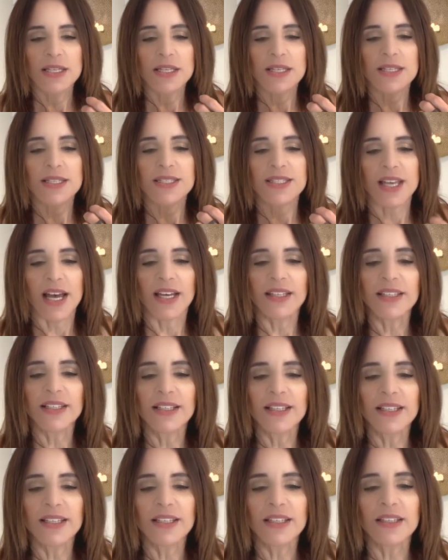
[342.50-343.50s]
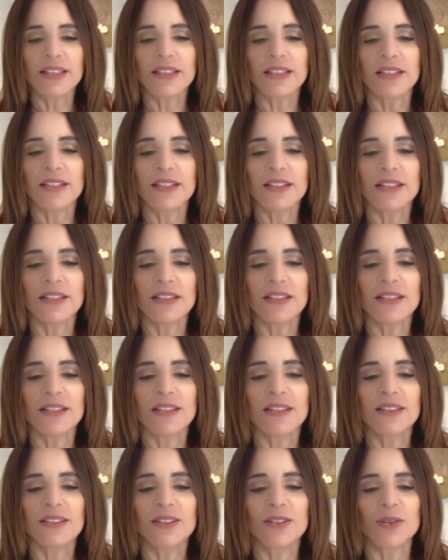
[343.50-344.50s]
Suddenly,
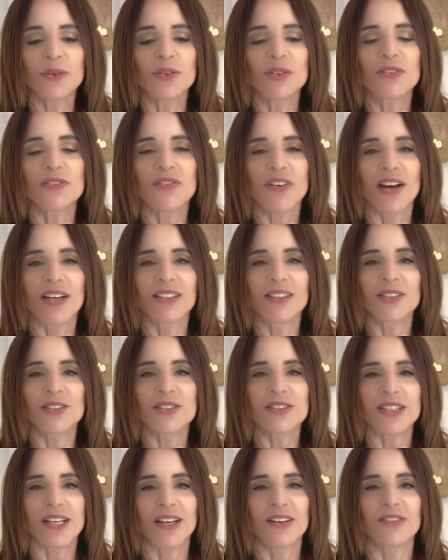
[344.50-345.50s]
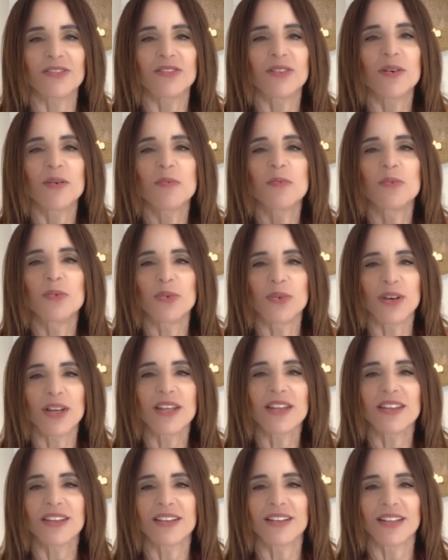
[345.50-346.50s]
you will find yourself
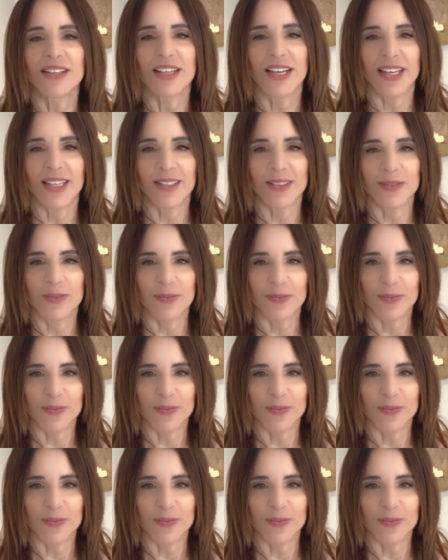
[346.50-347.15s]
breathing again.